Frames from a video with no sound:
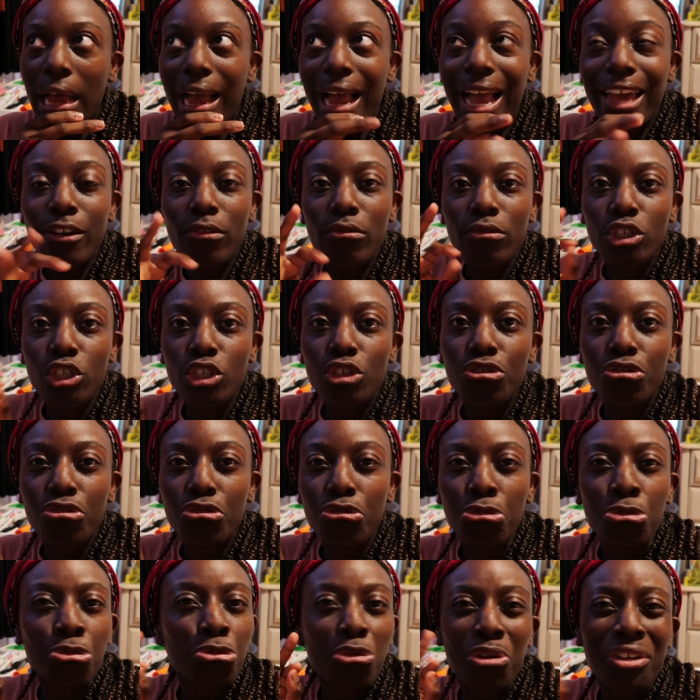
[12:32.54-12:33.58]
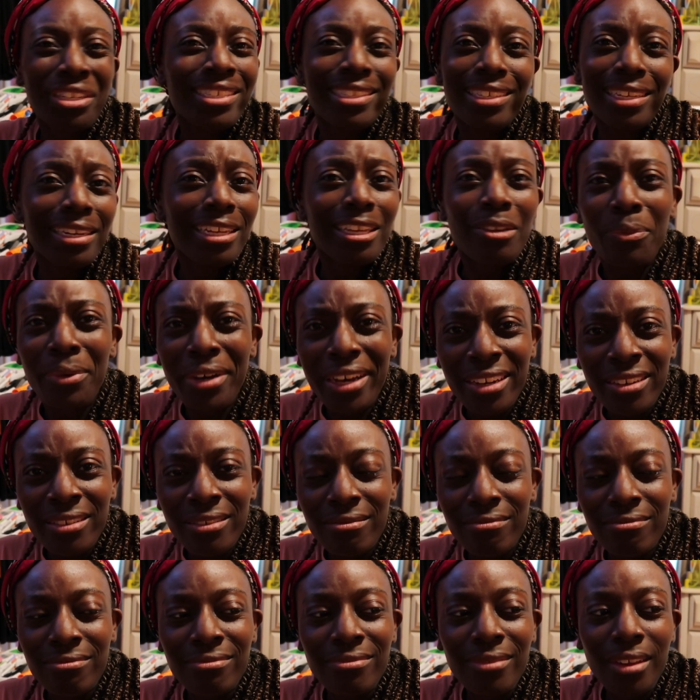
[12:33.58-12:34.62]
I don't trust
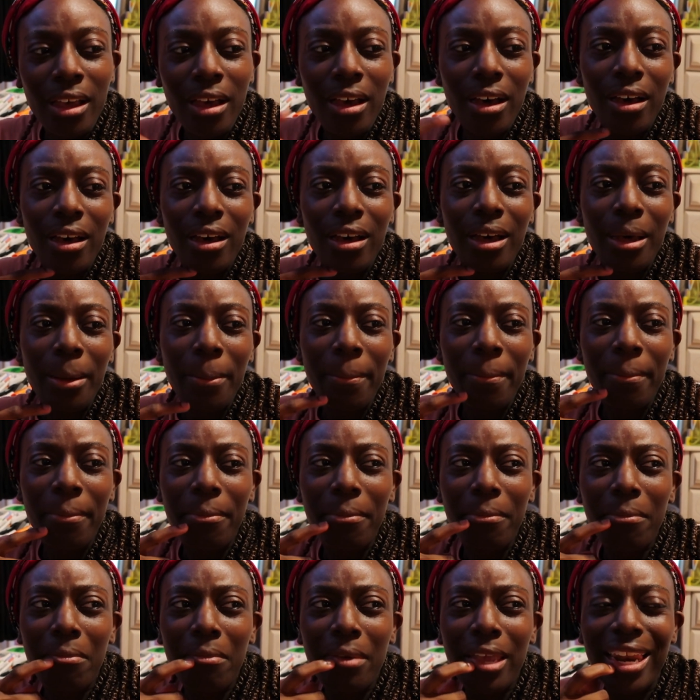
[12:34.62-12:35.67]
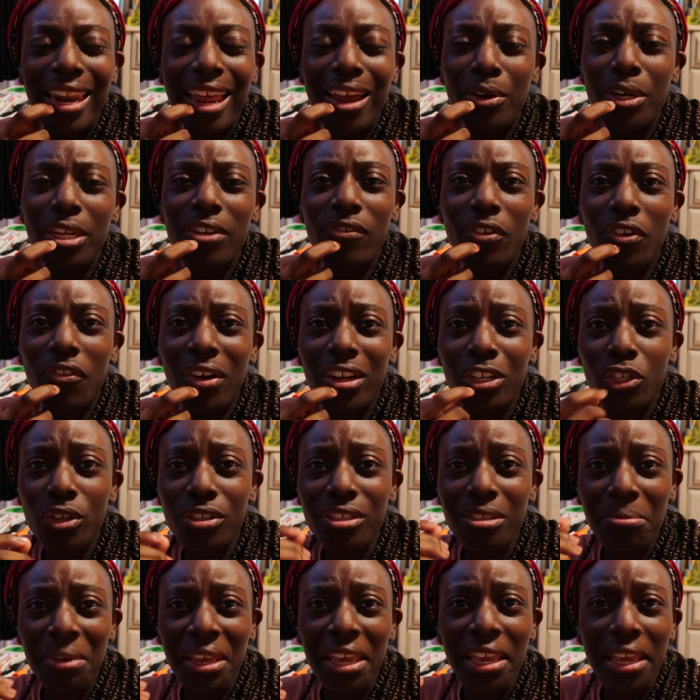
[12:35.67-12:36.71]
anyone, and I don't even know if I
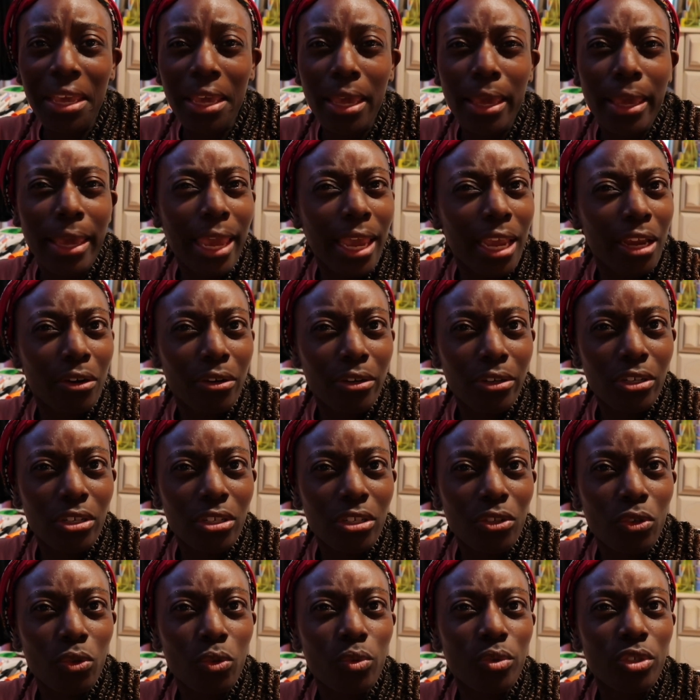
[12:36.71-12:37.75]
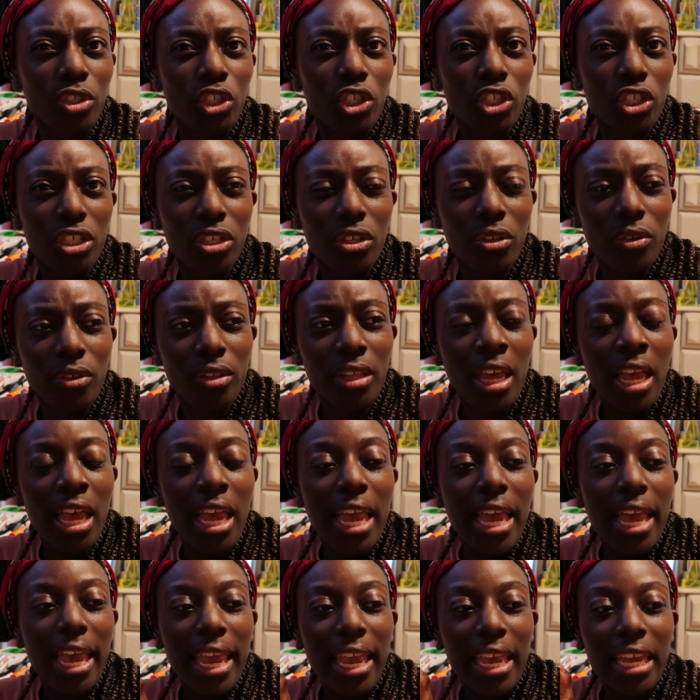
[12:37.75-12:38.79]
trust the main character, who is Jill.
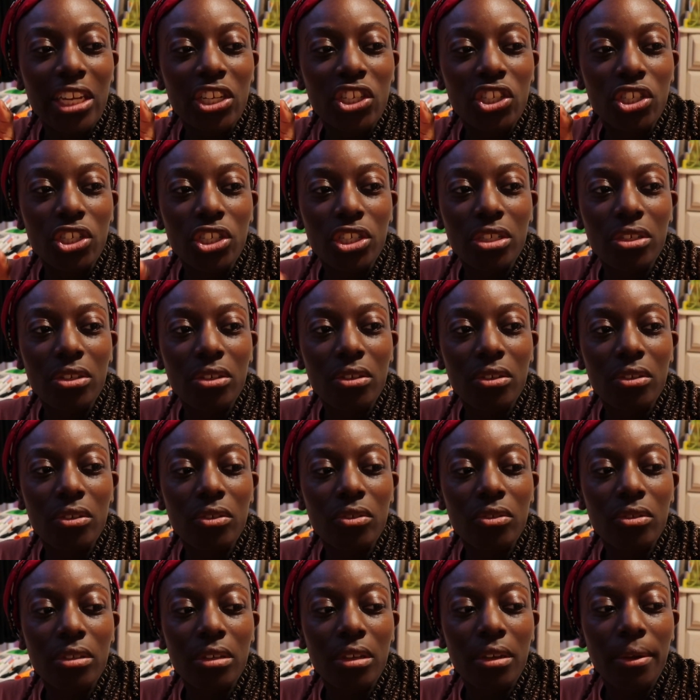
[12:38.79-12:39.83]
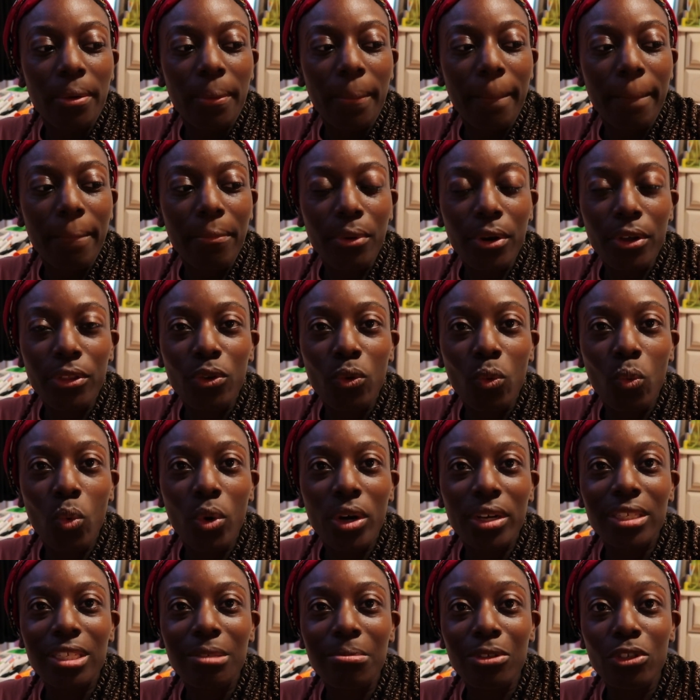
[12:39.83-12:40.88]
And Jill's brother
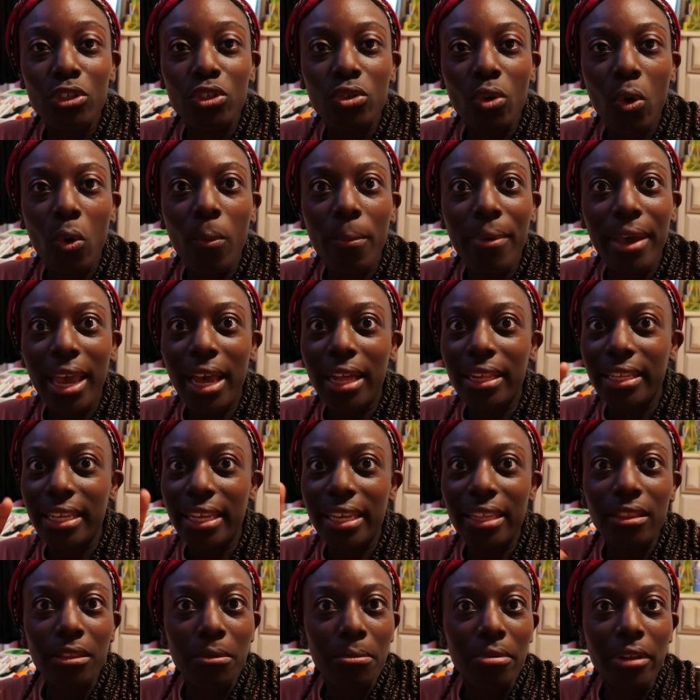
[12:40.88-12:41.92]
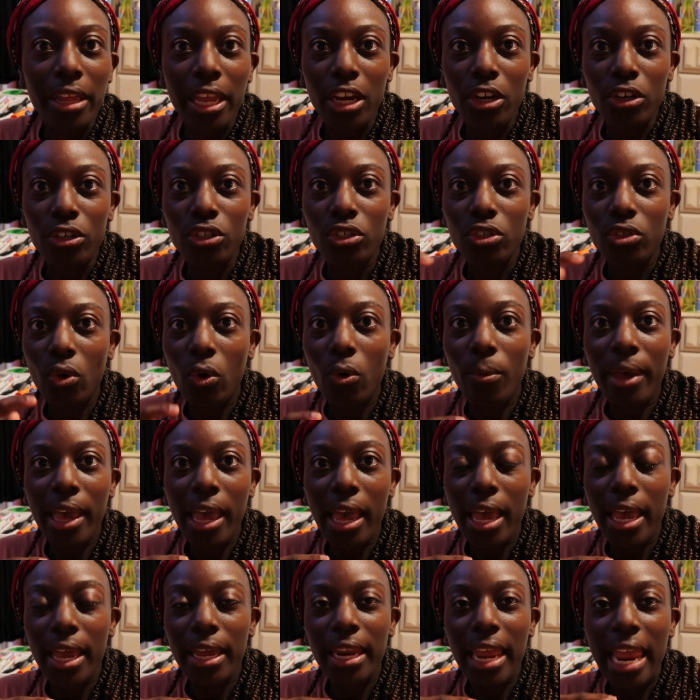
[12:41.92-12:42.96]
wants to be so badly in the player so
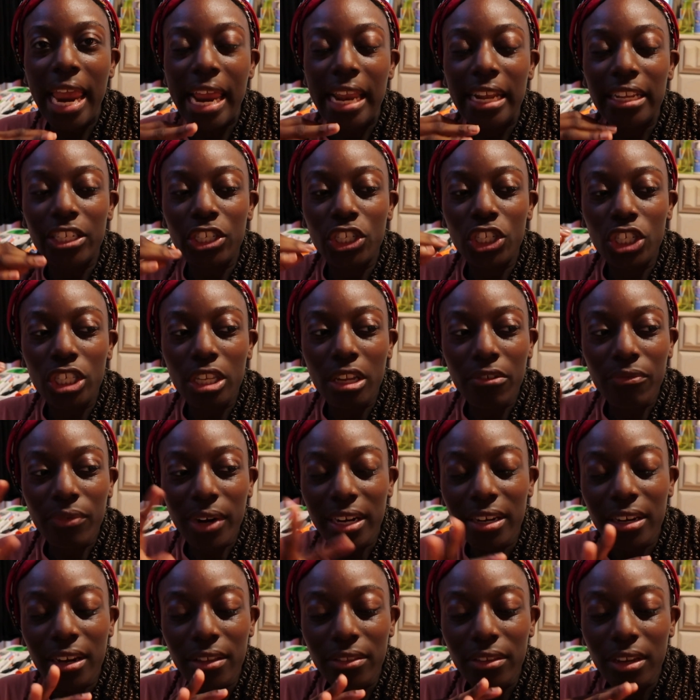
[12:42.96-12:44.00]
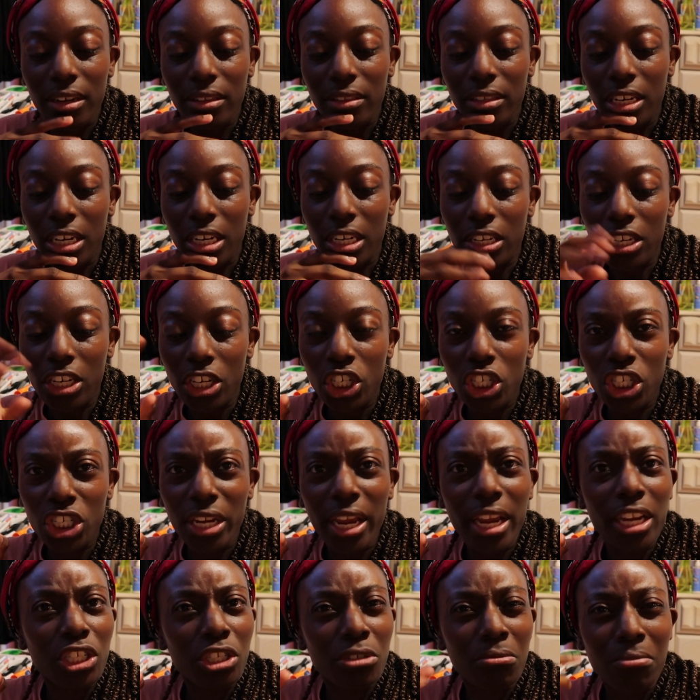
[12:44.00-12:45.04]
bad, and they're right now, they're at their
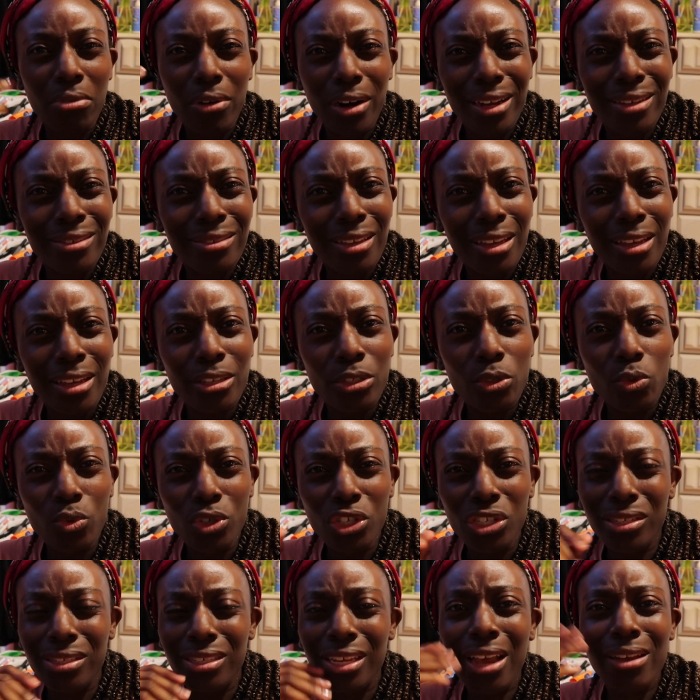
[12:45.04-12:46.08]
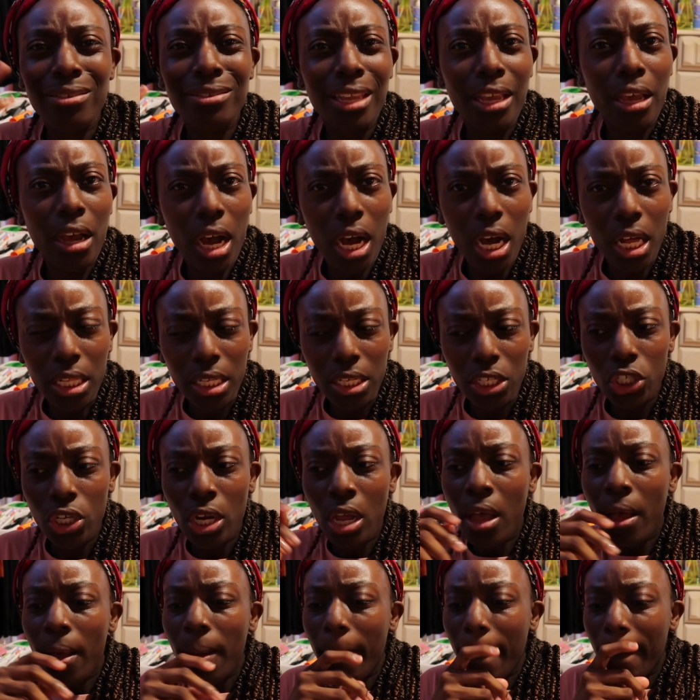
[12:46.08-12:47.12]
initiation process, which it sounds like college,
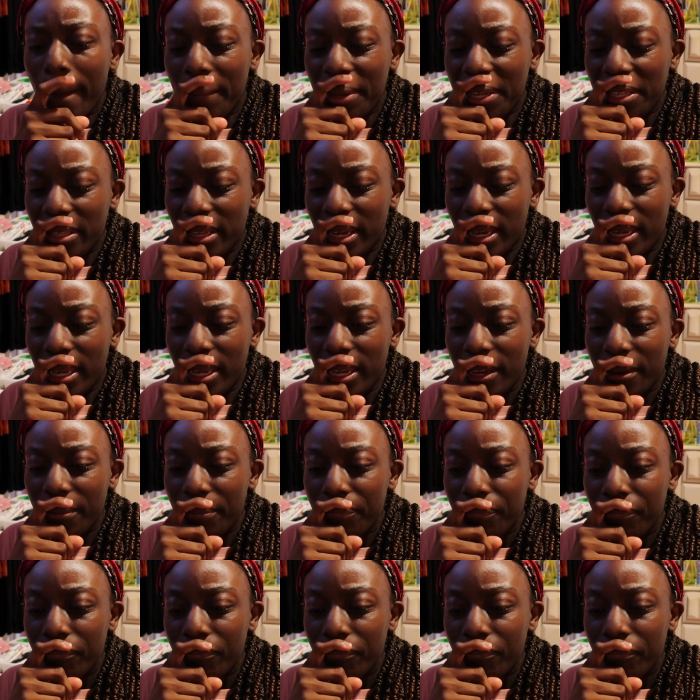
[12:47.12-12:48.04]
but like,